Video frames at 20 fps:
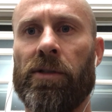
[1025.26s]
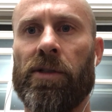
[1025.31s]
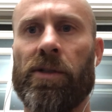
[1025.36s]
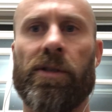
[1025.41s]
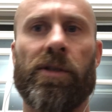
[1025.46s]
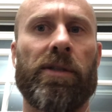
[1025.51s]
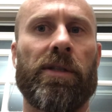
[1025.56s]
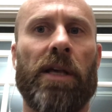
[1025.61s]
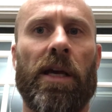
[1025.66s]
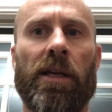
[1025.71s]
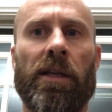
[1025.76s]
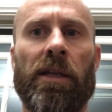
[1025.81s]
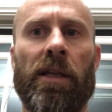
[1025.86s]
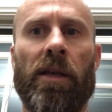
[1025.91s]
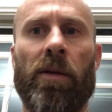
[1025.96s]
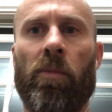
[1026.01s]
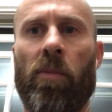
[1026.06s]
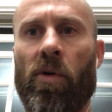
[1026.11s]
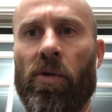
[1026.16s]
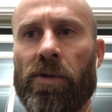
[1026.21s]
just
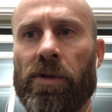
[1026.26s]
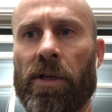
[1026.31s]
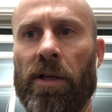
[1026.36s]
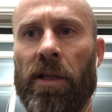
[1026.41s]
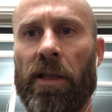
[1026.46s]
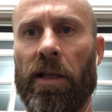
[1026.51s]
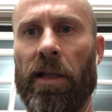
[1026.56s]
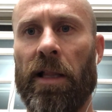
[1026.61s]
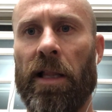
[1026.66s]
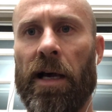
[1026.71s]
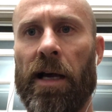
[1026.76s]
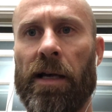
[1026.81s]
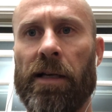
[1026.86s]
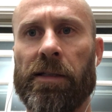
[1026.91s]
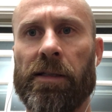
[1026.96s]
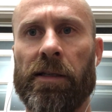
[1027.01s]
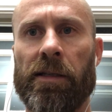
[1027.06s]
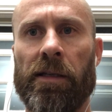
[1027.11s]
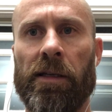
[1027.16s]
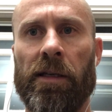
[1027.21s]
technique portion of the
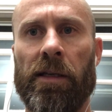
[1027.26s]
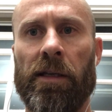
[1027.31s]
class,